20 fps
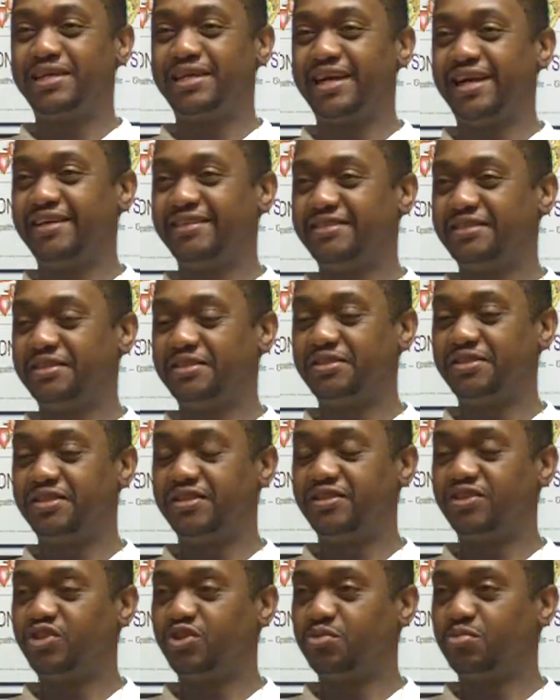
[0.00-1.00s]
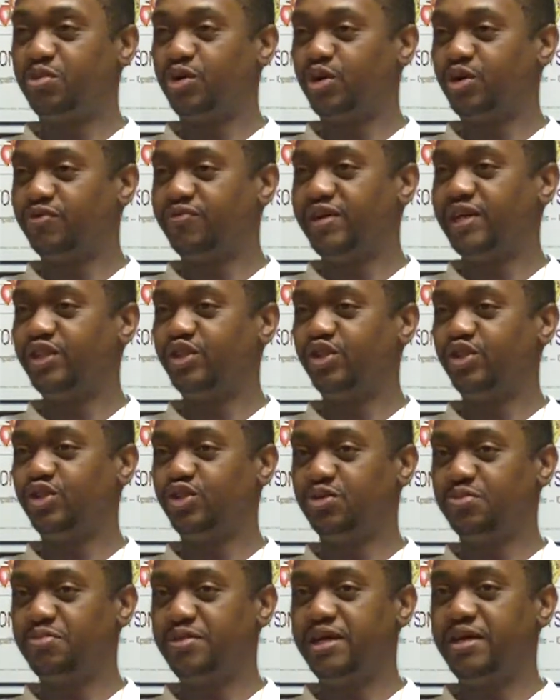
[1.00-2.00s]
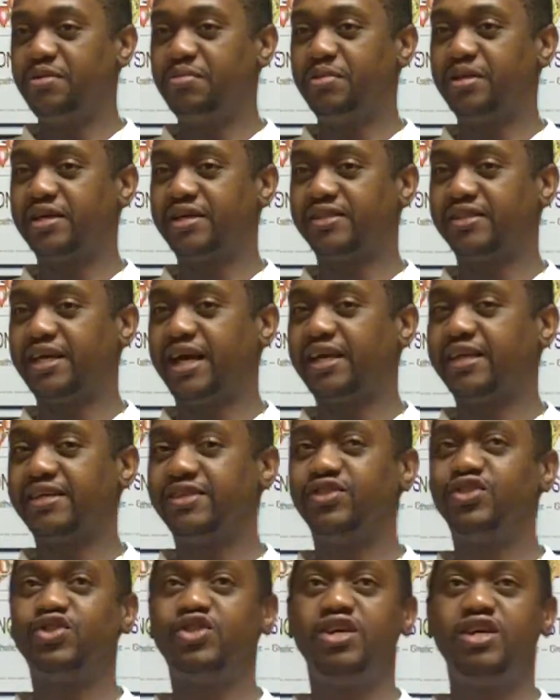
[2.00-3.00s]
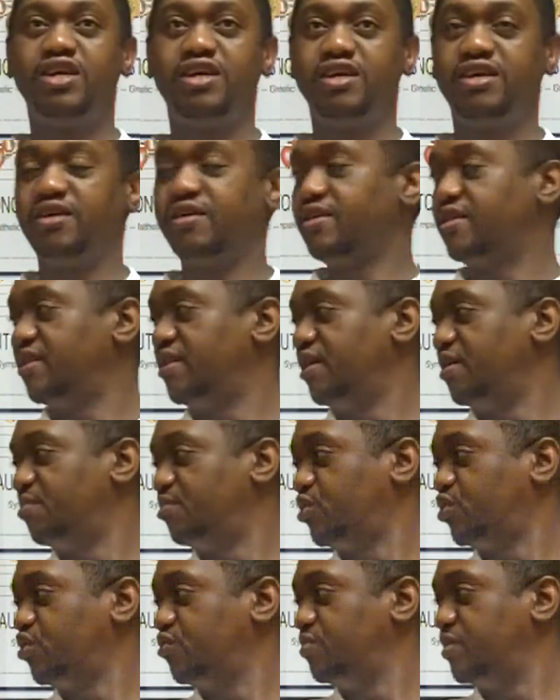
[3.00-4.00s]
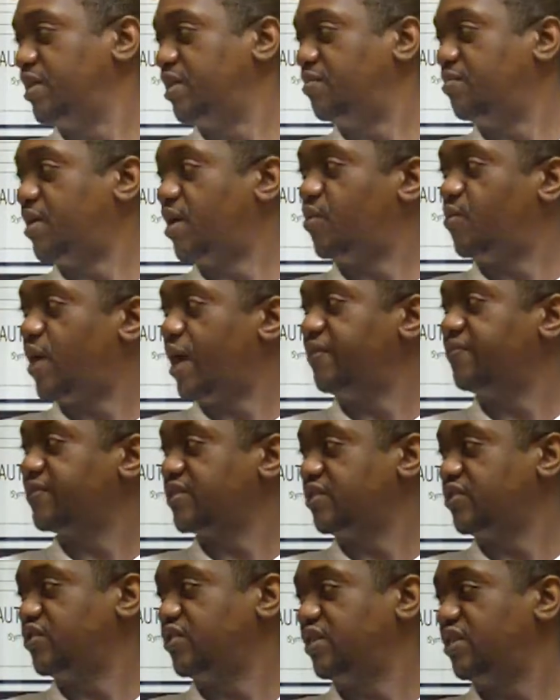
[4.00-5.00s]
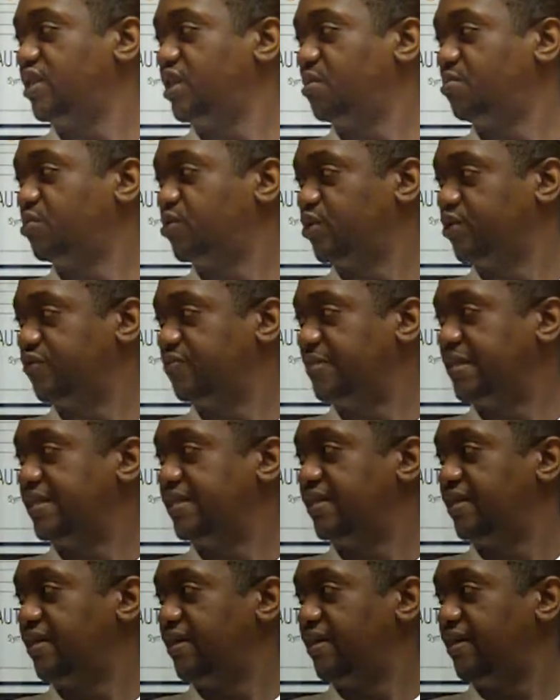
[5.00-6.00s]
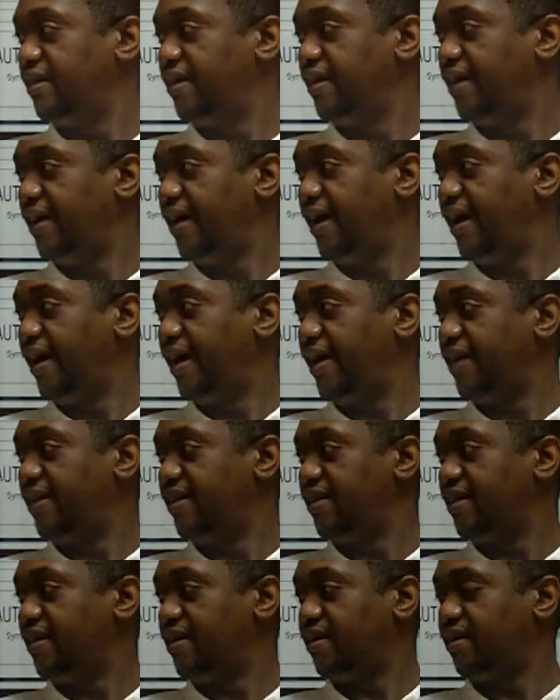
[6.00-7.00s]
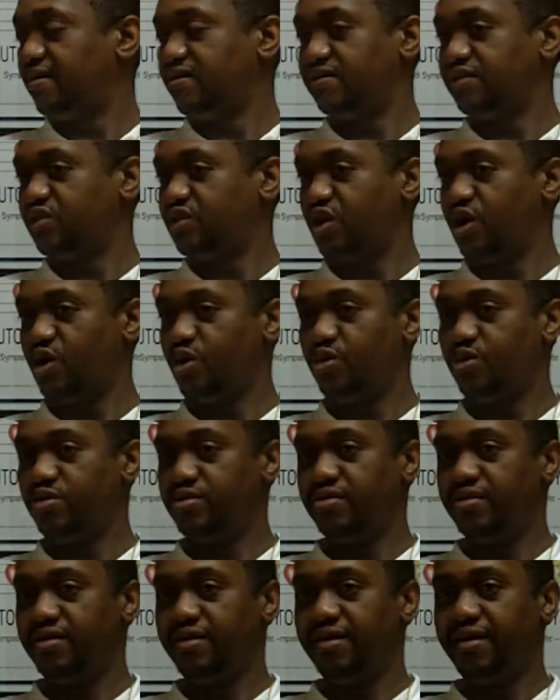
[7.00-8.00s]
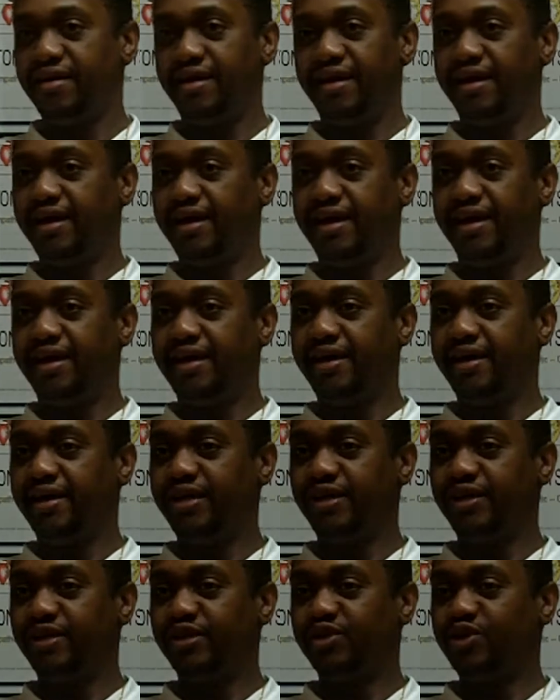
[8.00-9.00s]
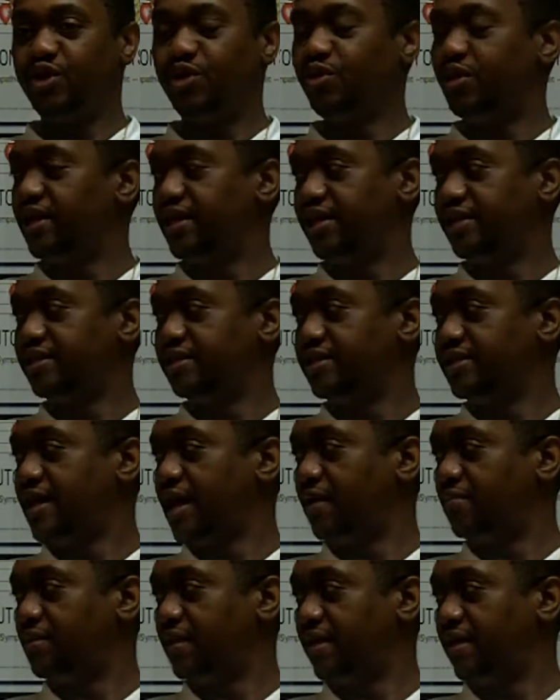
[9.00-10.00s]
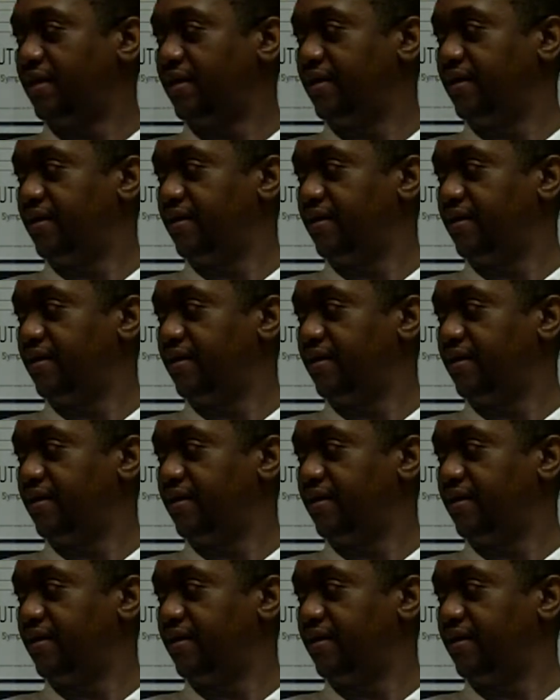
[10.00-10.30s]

Because it's a motivation to me, because I can see the improvement and my wife can see the improvement, and so it's no need in stopping.